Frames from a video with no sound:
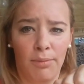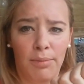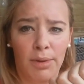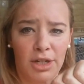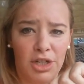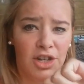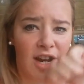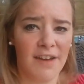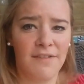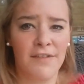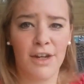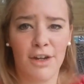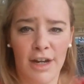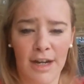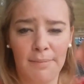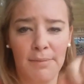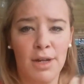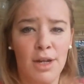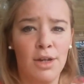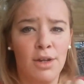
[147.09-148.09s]
put shaving
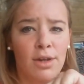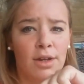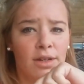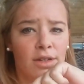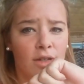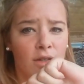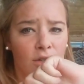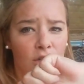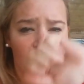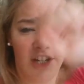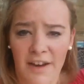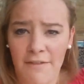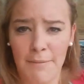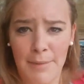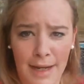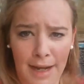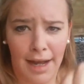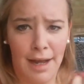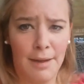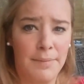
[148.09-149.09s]
cream, shaved
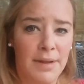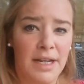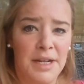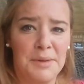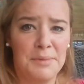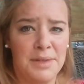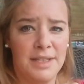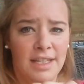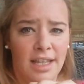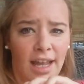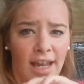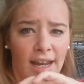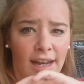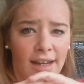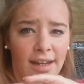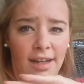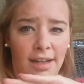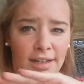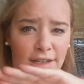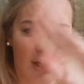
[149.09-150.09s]
me up, and it was
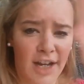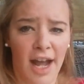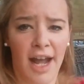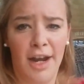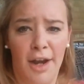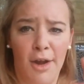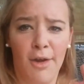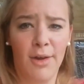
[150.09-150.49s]
like done.